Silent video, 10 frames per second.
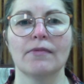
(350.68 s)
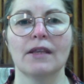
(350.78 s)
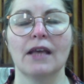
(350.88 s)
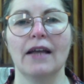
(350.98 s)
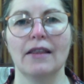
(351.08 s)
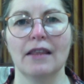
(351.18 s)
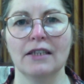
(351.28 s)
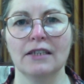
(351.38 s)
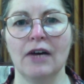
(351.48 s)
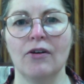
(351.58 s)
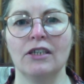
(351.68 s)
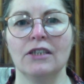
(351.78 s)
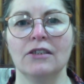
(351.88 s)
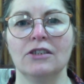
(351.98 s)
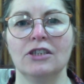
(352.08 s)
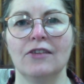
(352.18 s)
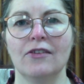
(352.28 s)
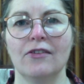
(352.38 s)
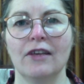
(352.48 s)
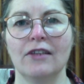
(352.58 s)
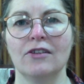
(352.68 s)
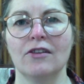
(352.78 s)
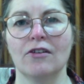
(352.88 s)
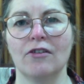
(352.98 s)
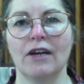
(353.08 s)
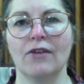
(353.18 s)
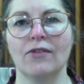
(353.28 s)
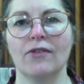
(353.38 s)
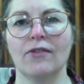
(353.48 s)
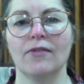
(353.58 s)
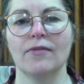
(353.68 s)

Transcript: At that hour, Jesus said to the crowds,